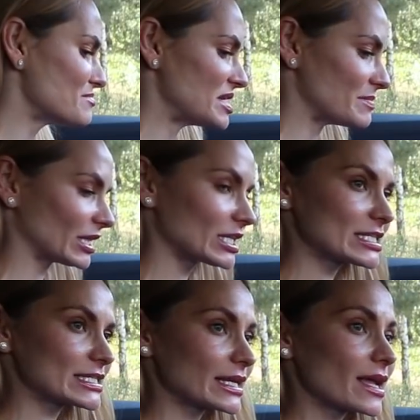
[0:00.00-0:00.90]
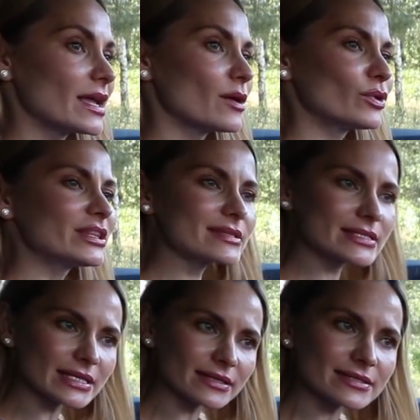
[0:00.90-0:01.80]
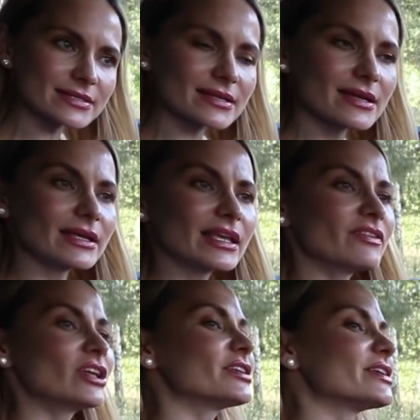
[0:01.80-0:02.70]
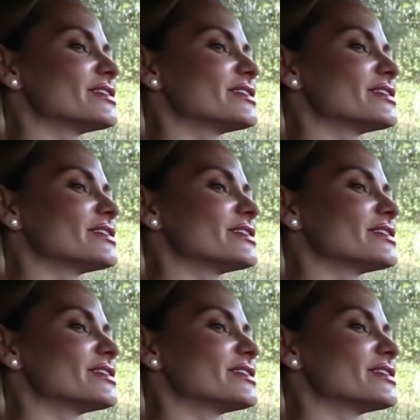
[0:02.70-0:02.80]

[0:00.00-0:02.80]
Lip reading: minimalistic, with the seats giving it